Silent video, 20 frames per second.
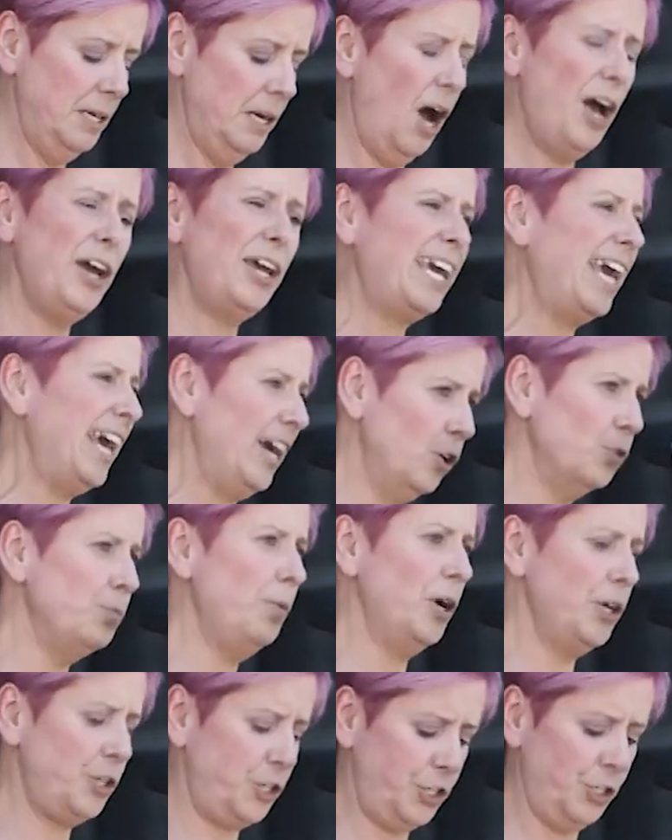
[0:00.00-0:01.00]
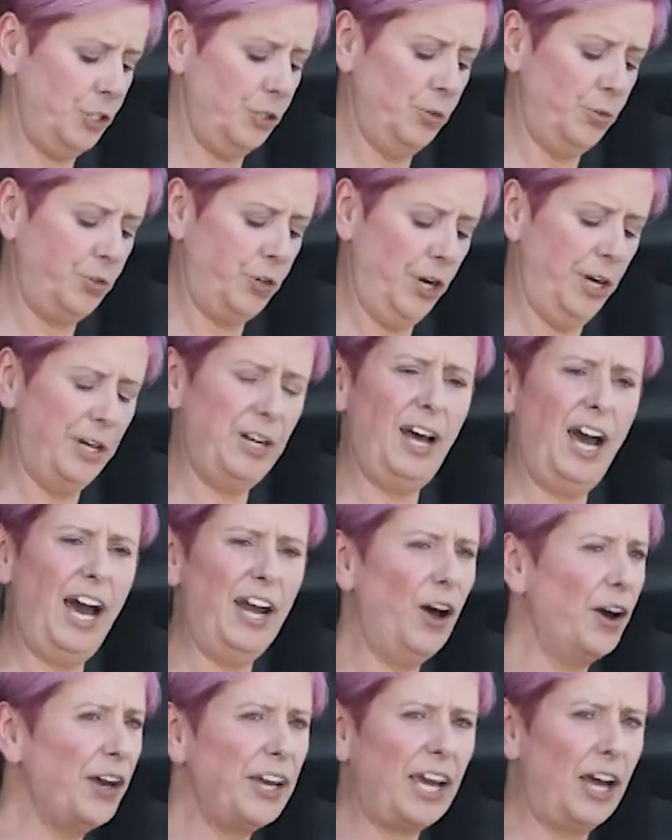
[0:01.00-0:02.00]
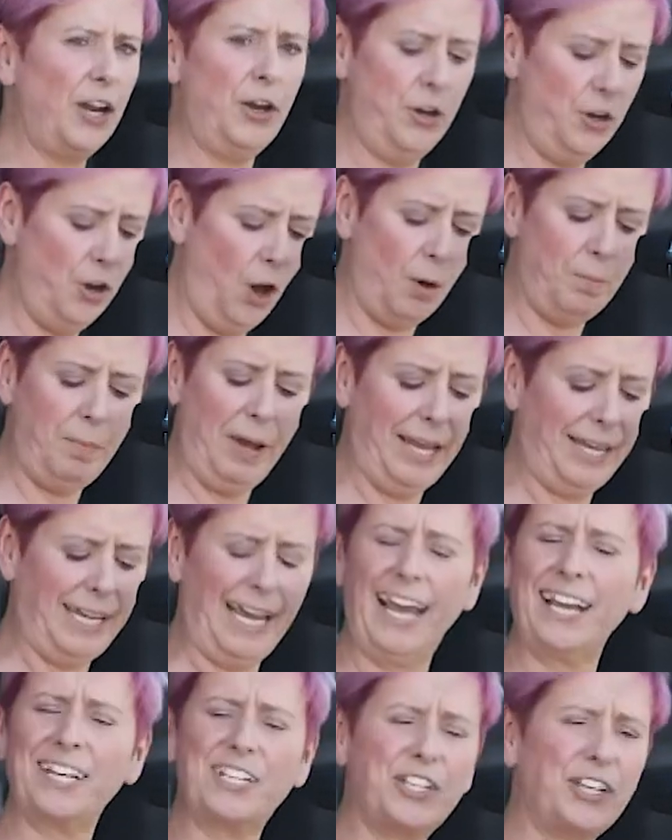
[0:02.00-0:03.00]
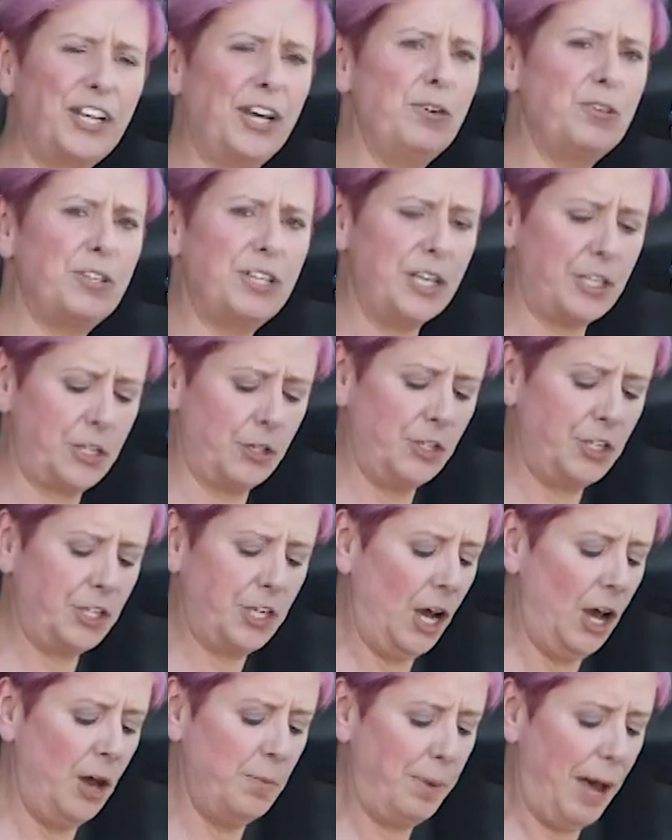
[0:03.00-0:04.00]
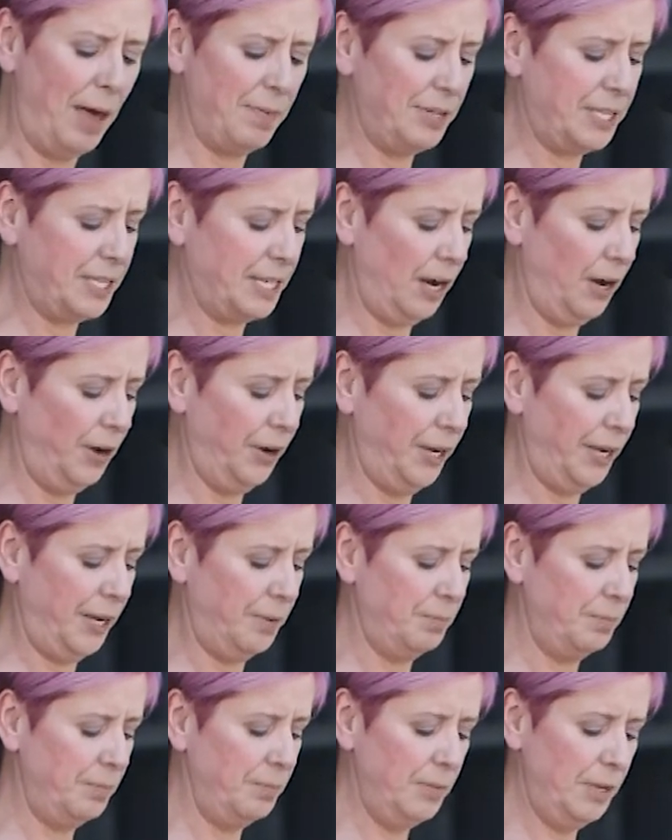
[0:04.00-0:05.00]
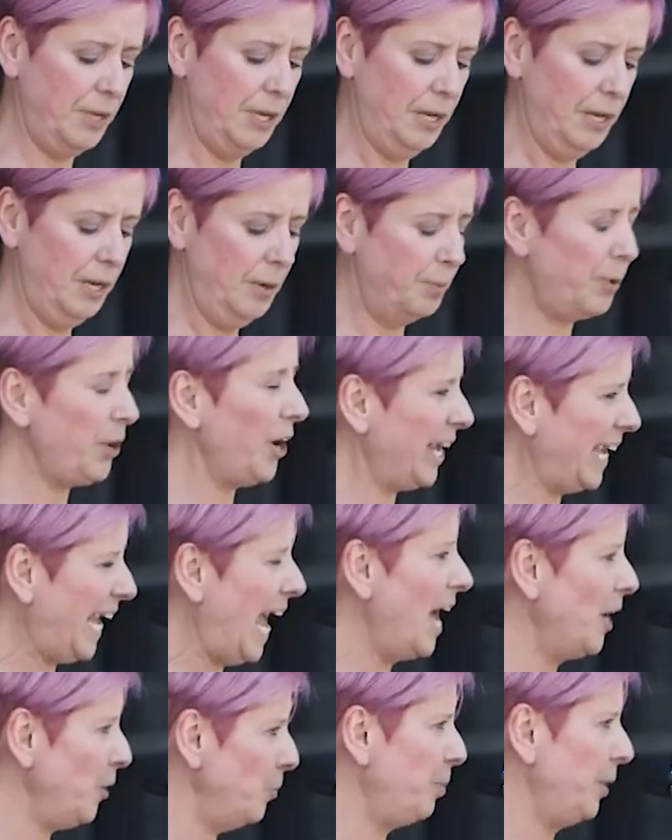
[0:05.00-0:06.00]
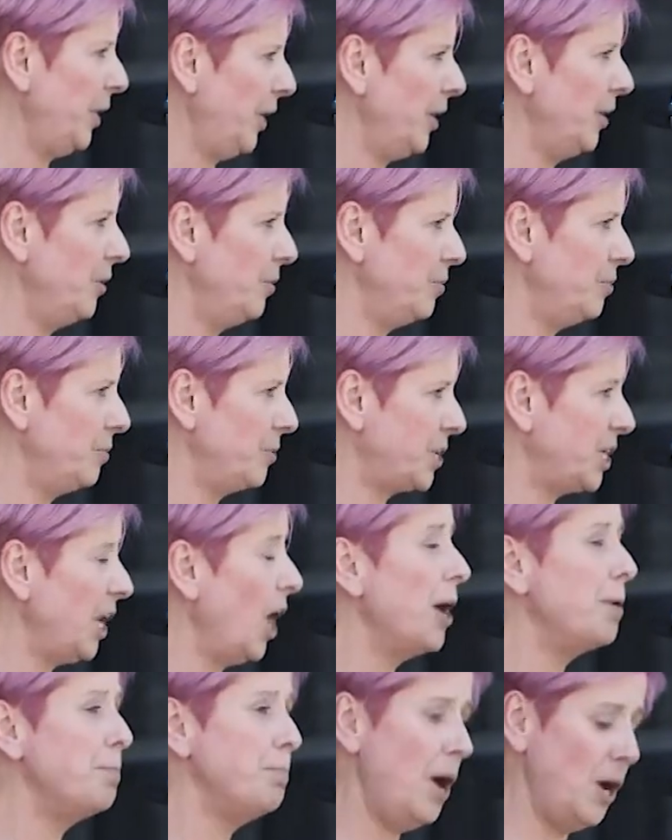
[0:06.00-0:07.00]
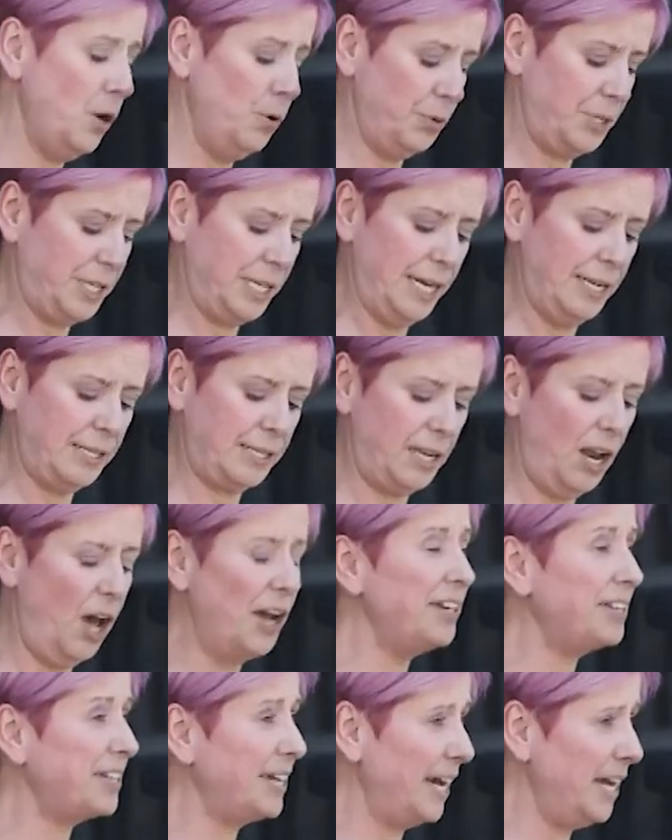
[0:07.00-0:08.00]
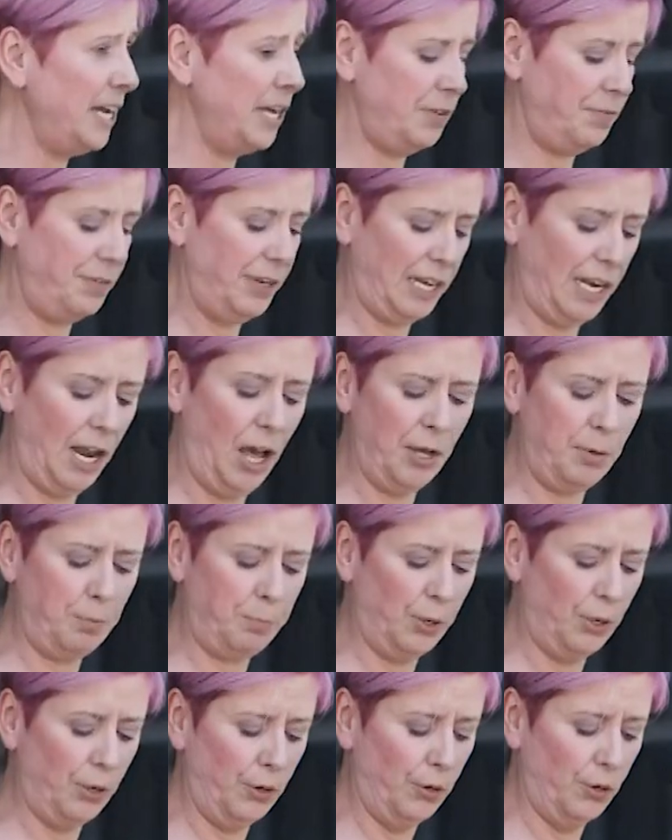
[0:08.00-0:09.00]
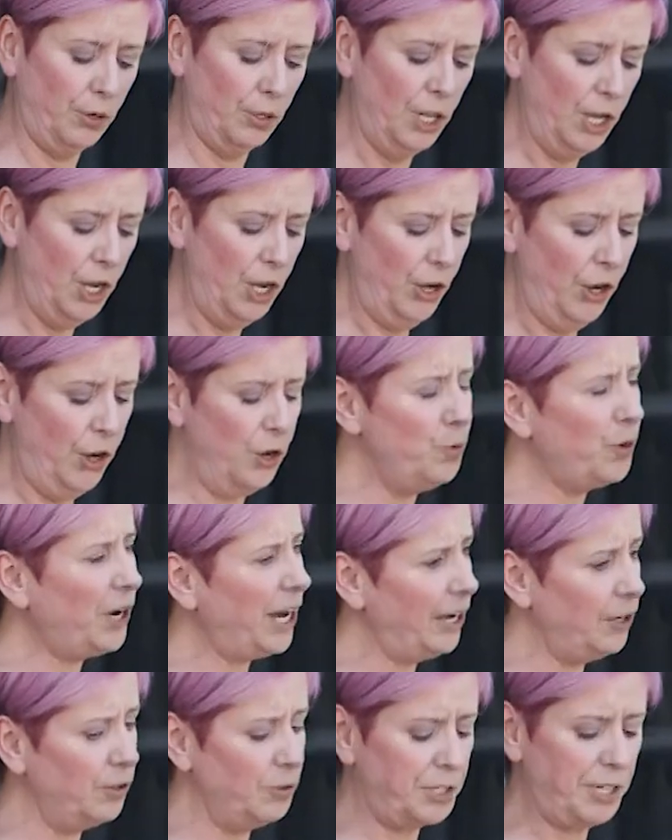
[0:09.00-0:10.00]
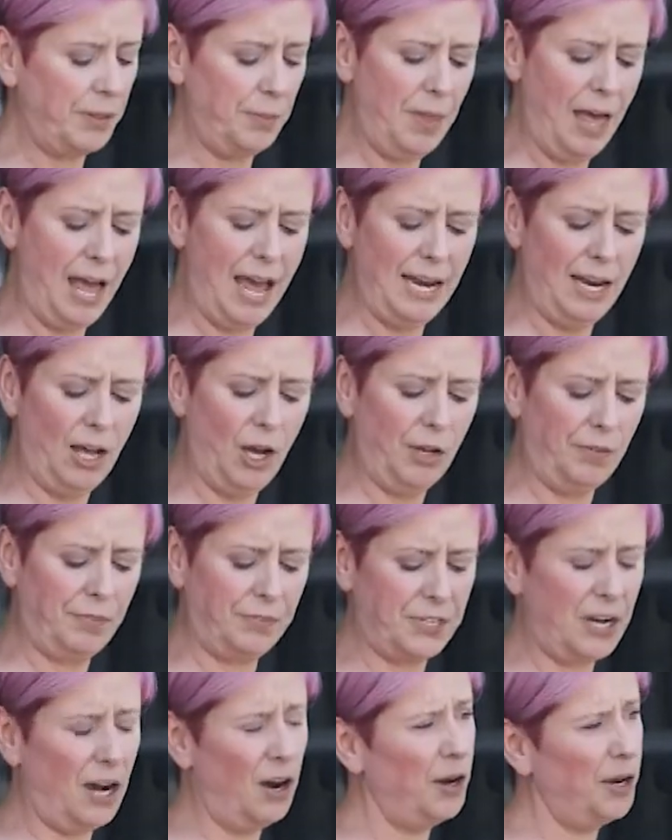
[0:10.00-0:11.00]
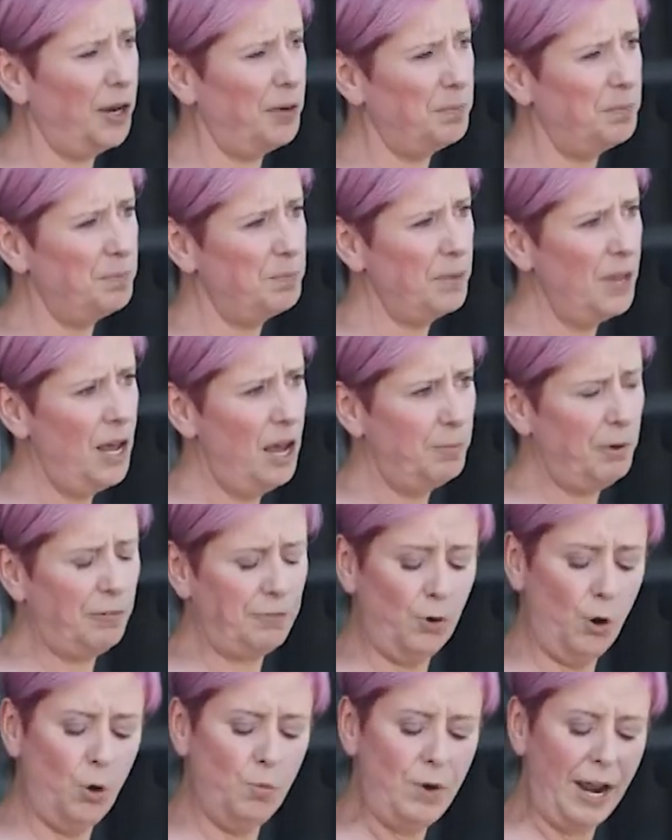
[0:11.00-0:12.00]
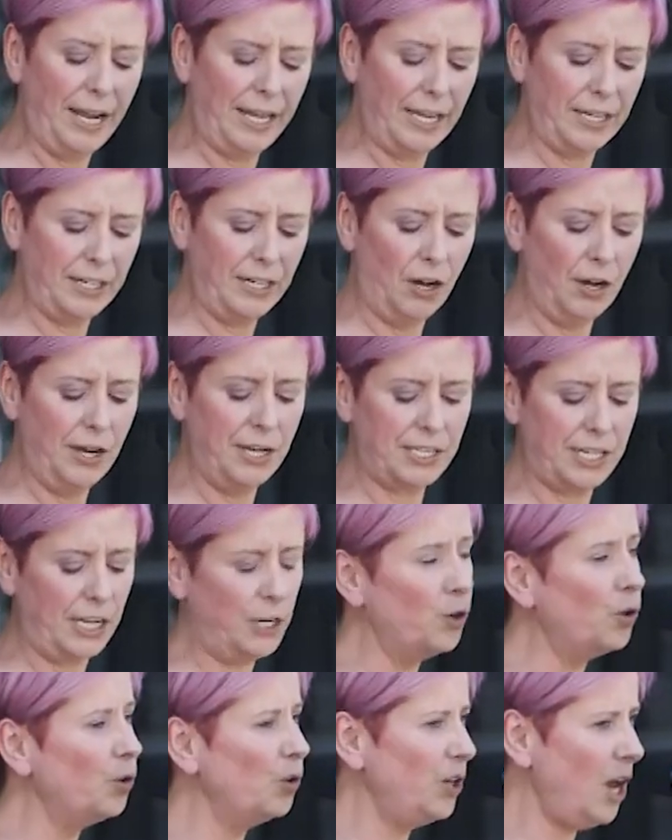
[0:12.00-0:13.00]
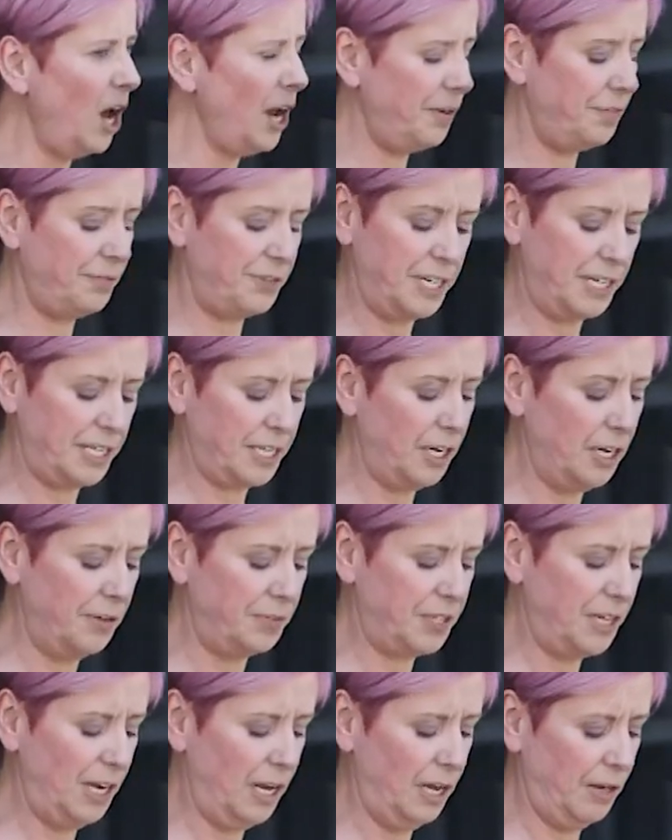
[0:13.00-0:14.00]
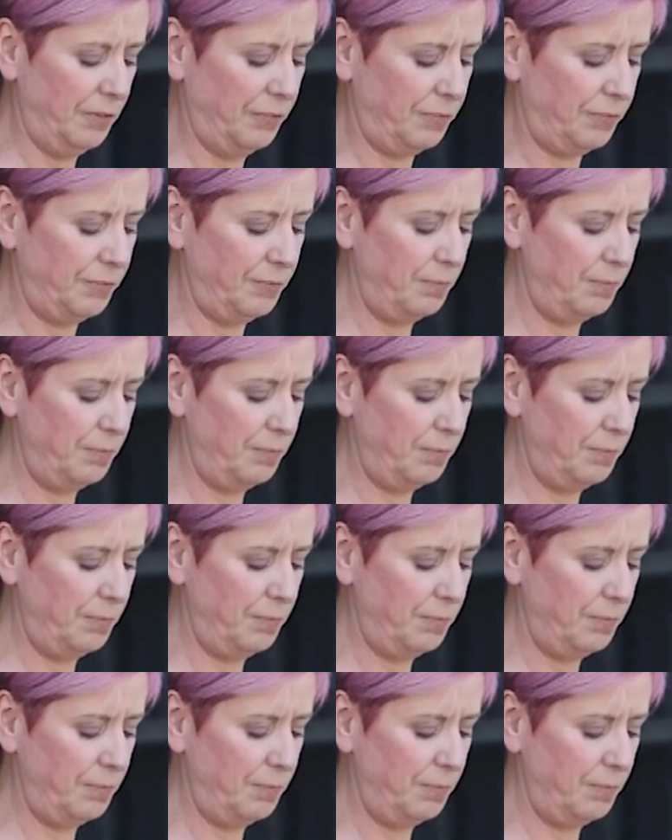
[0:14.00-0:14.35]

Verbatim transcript: I kill my children and I cannot make excuses or turn back the time. But I can be used, like Moses, like David, like Paul, who killed in their lifetime before recognising all life deserves love.